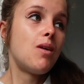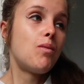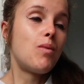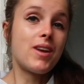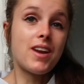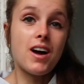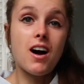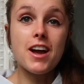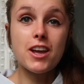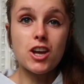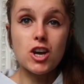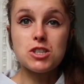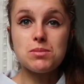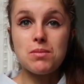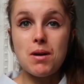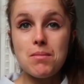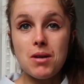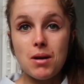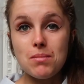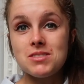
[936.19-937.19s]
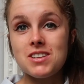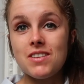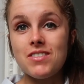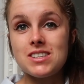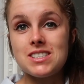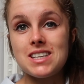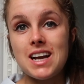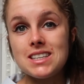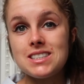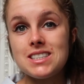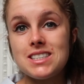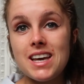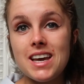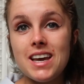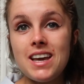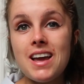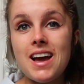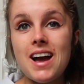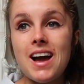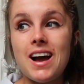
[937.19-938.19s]
when I go to my mum's every
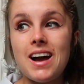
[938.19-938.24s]
Saturday,